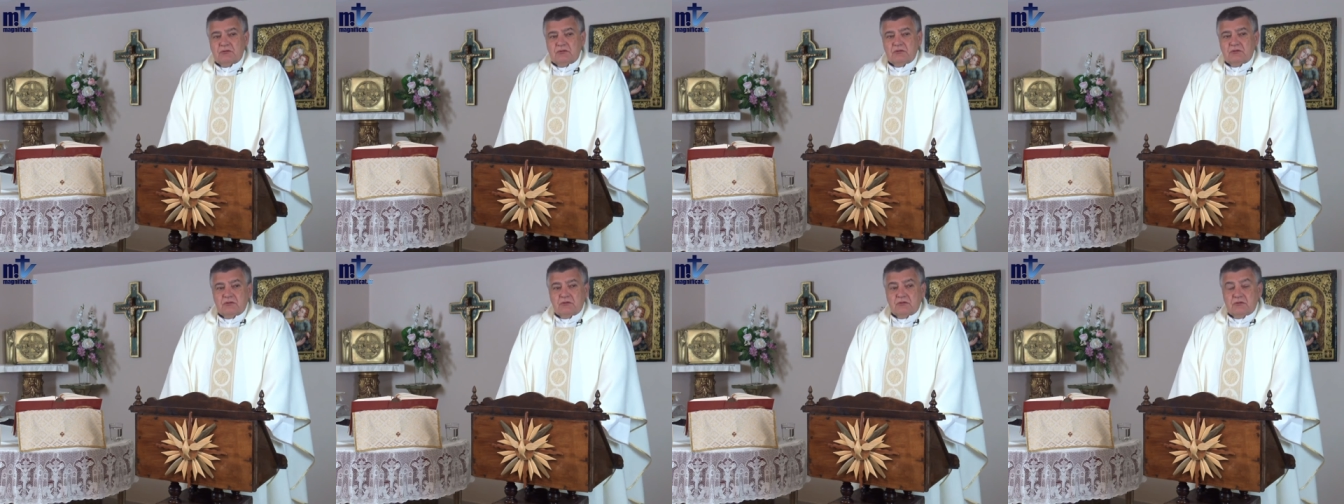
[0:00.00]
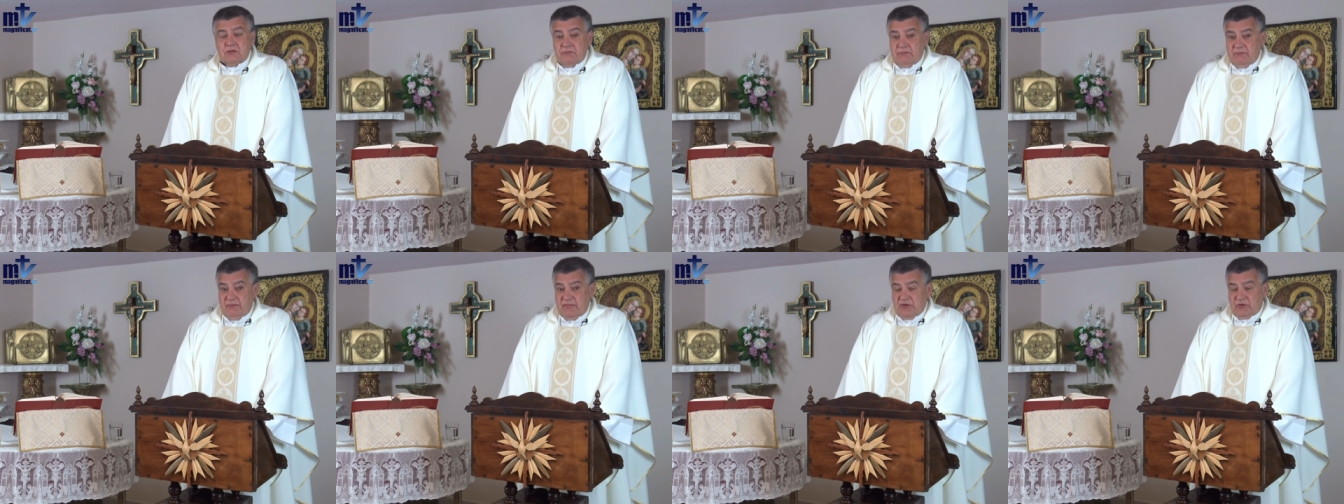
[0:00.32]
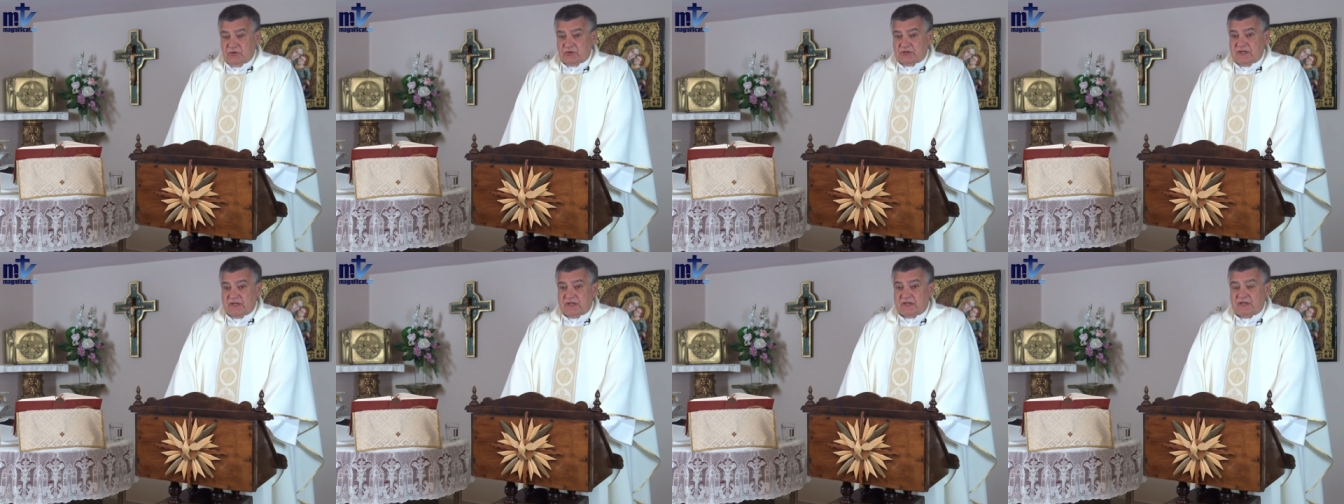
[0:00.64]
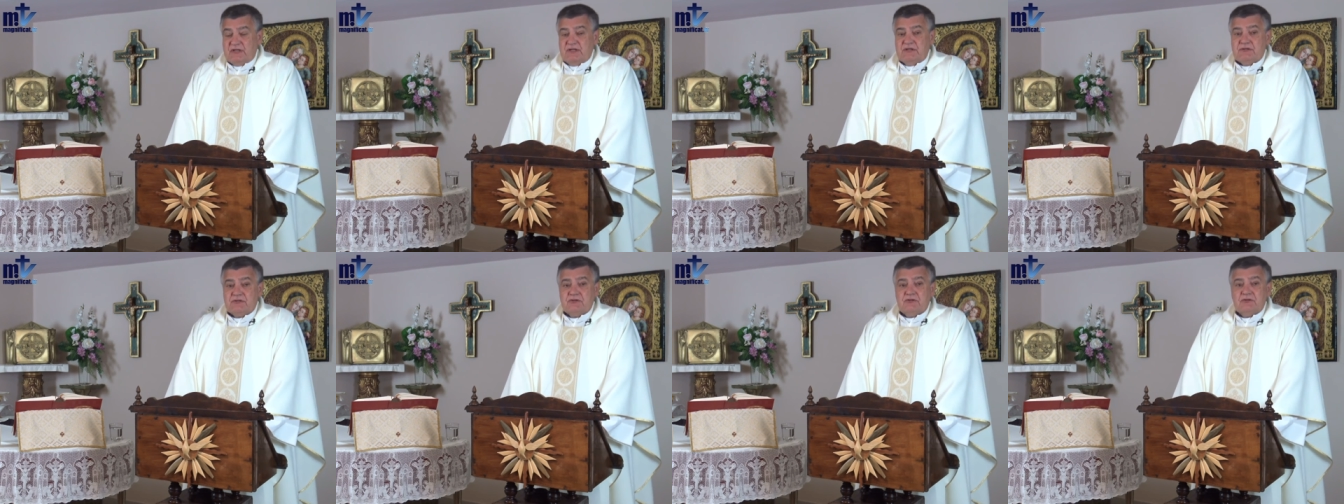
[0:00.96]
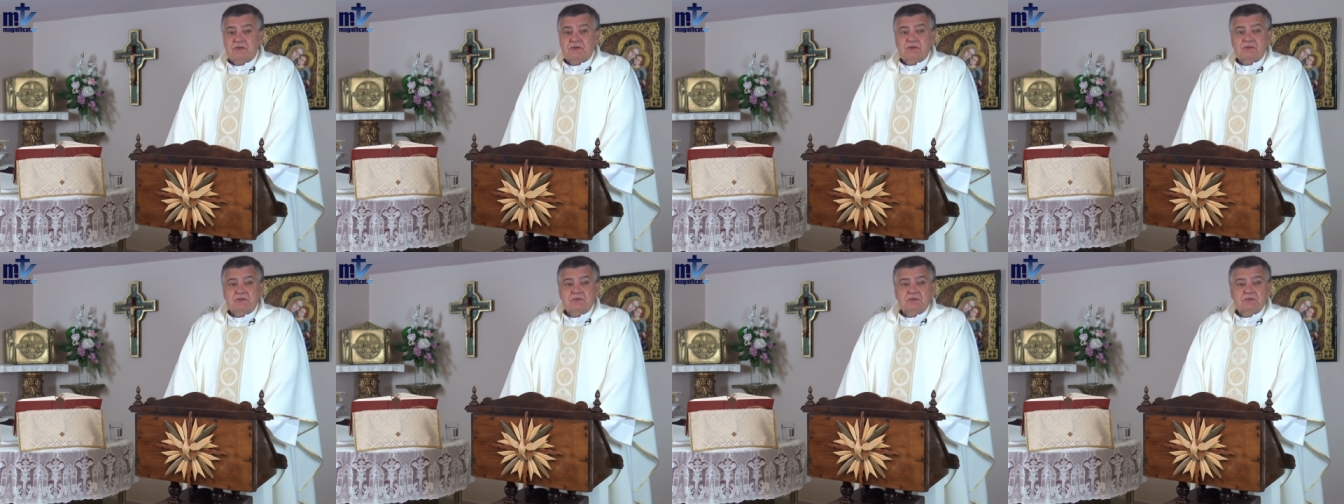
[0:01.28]
The love to
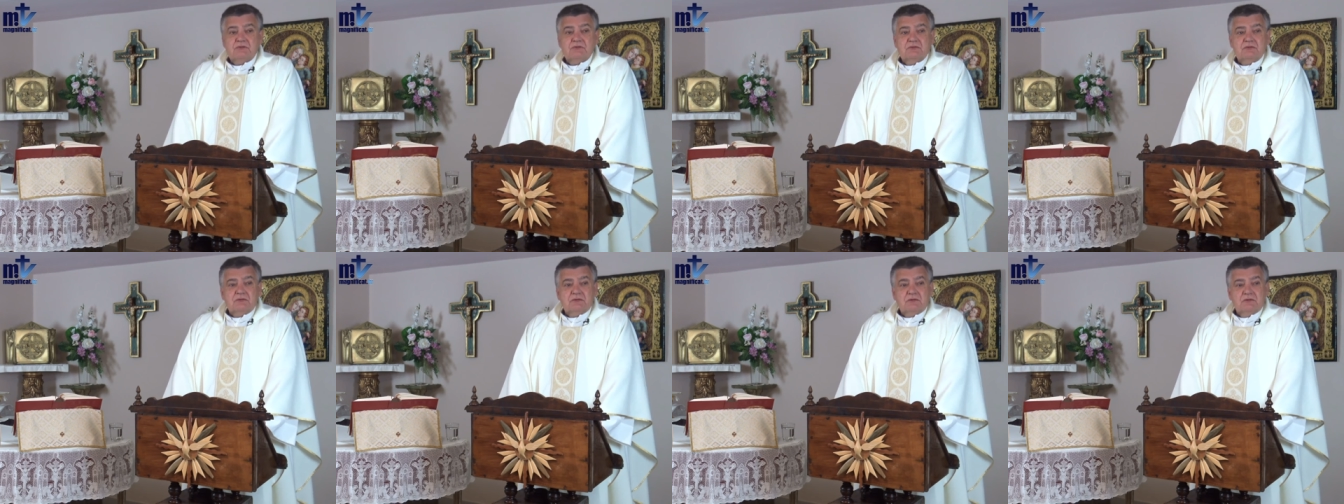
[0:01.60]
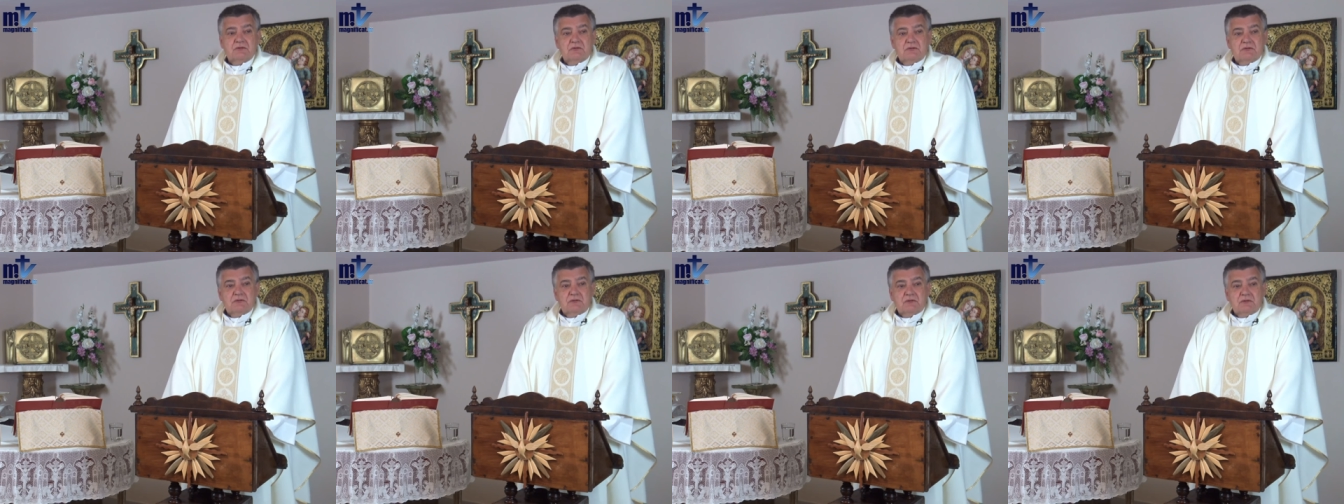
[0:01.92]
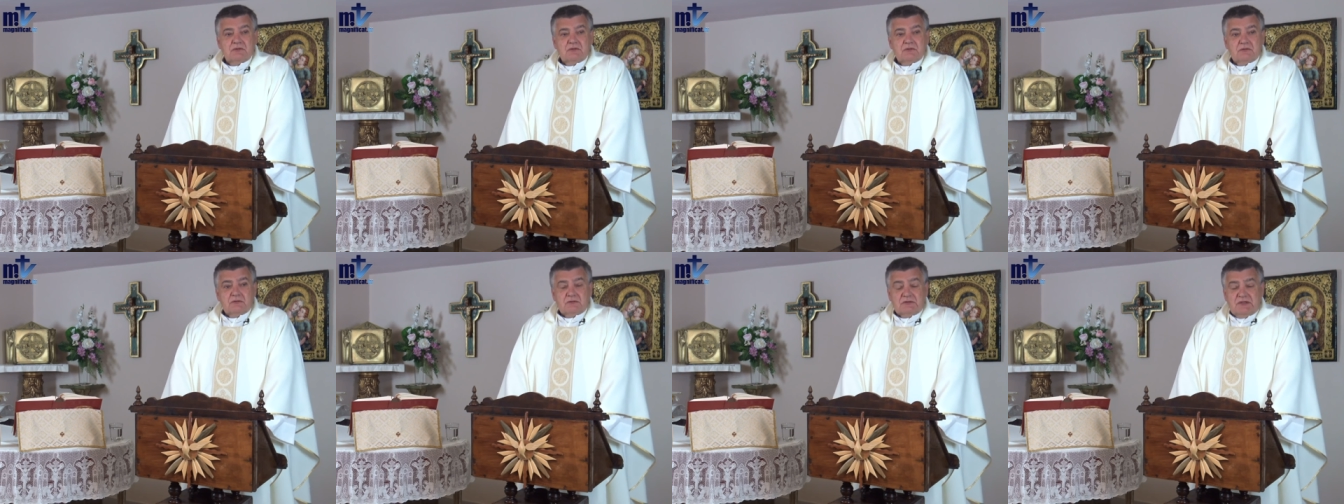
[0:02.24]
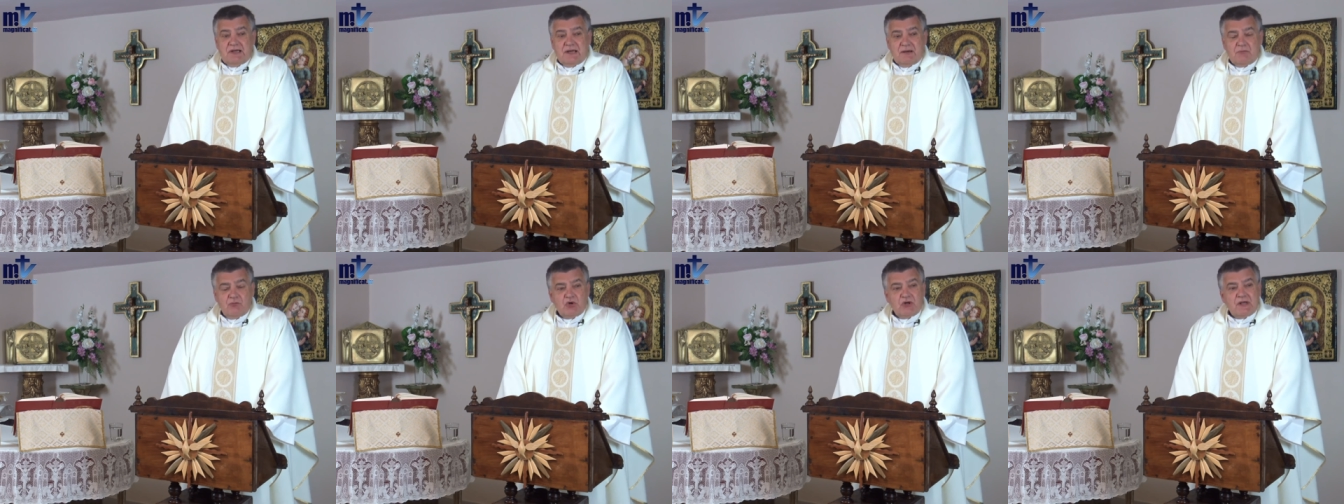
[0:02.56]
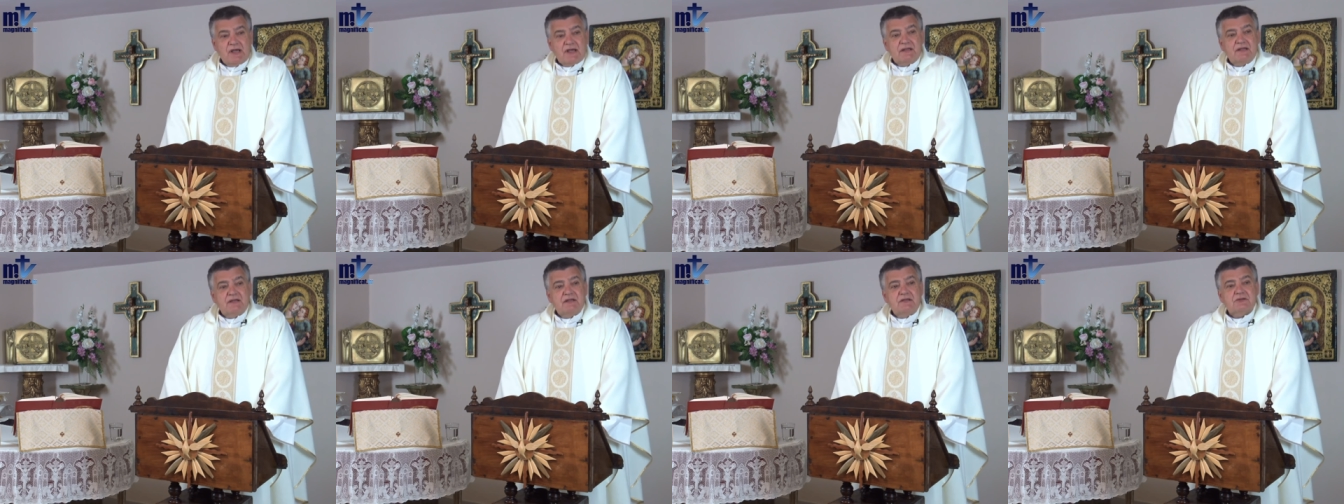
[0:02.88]
Christ. The love
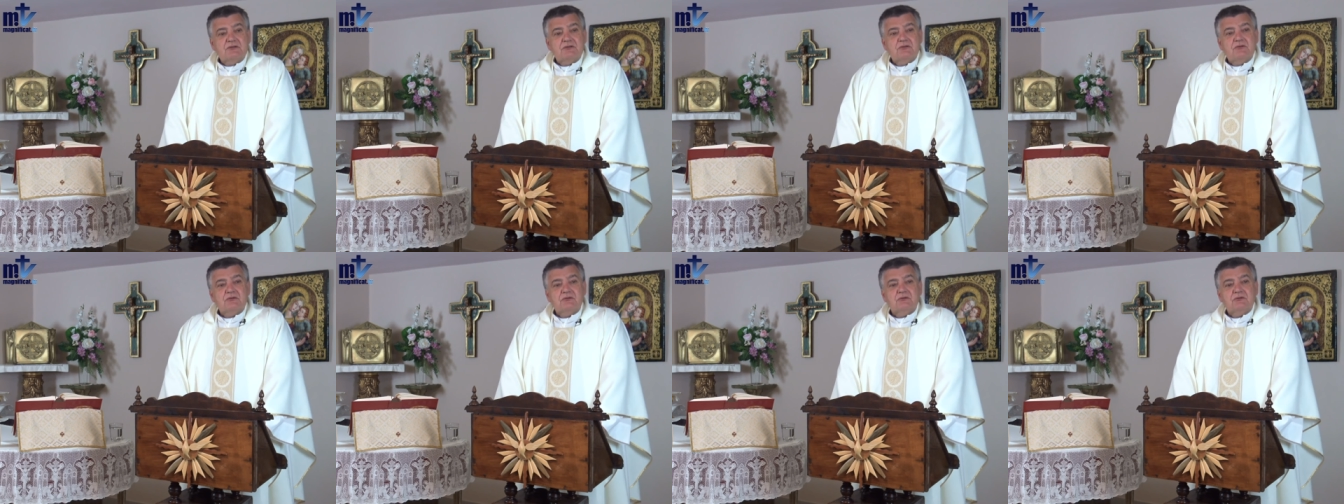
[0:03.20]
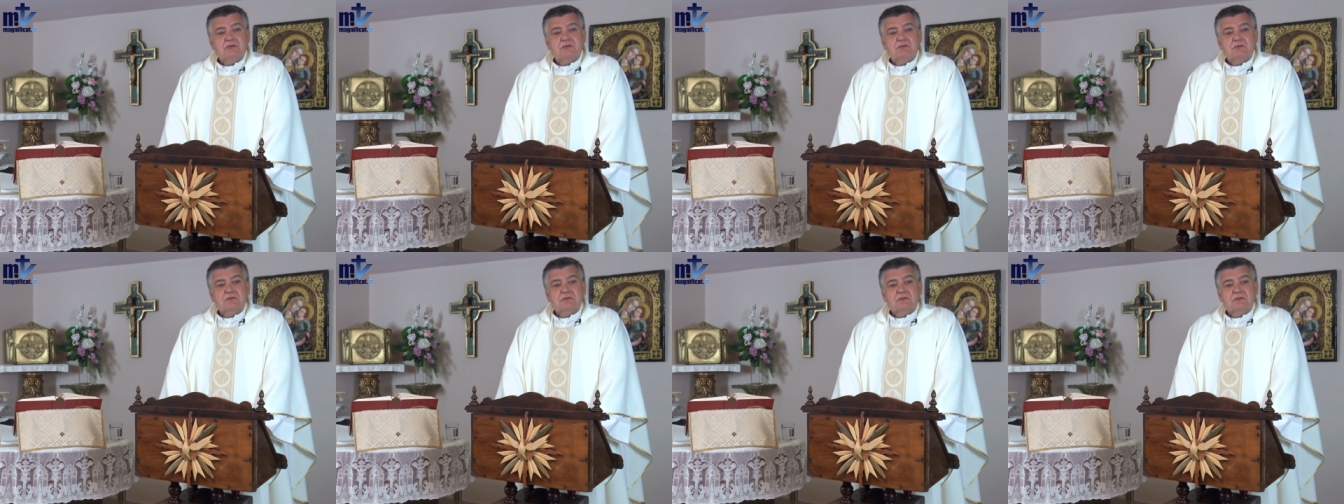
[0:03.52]
to Christ.